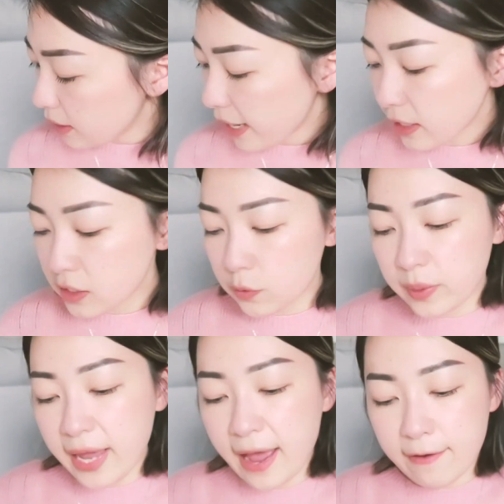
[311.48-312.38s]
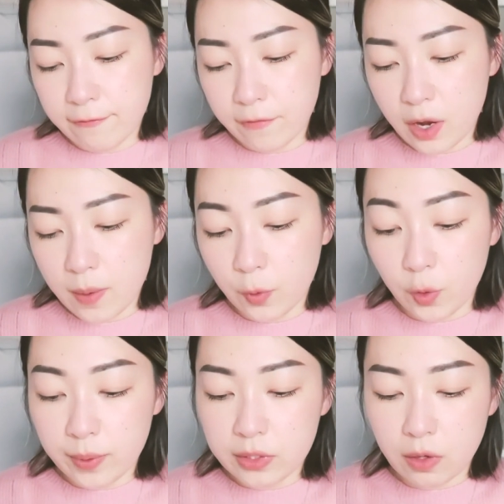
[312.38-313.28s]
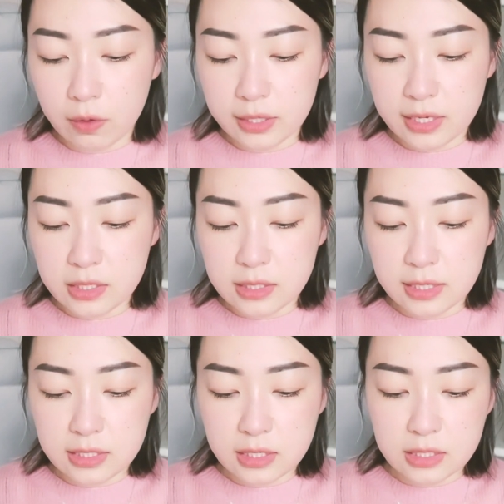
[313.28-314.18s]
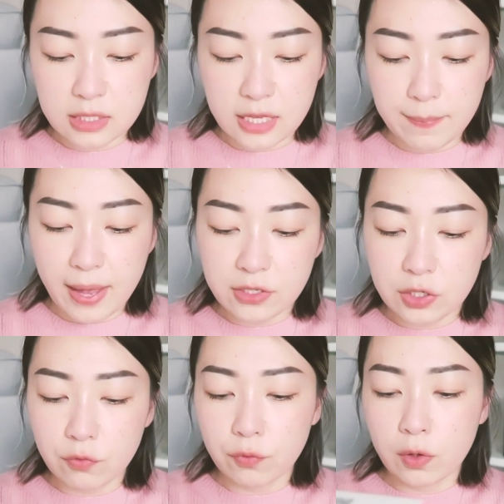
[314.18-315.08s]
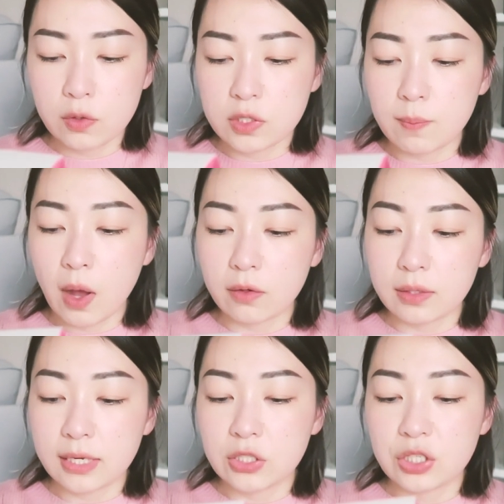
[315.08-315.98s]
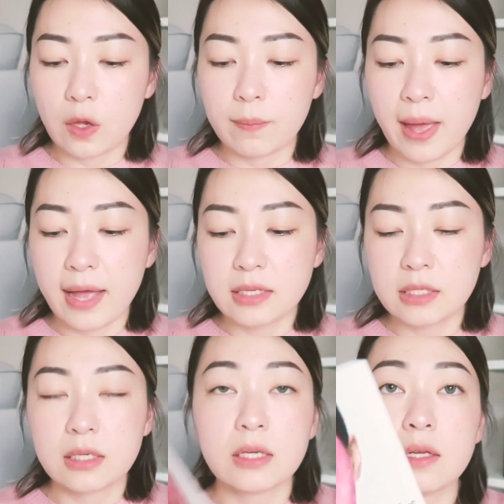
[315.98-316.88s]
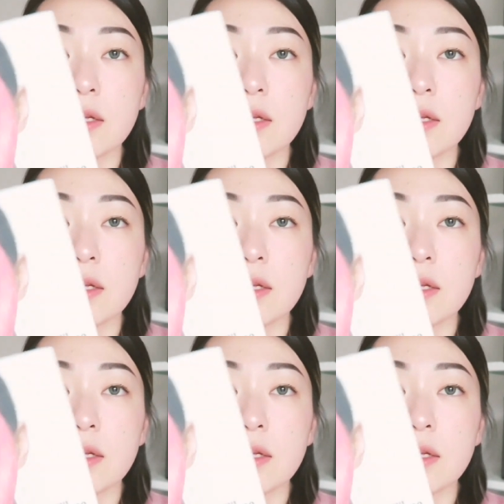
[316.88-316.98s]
Next we have from Urban Dollkiss. This is the Magic Rose Modeling Gel Mask.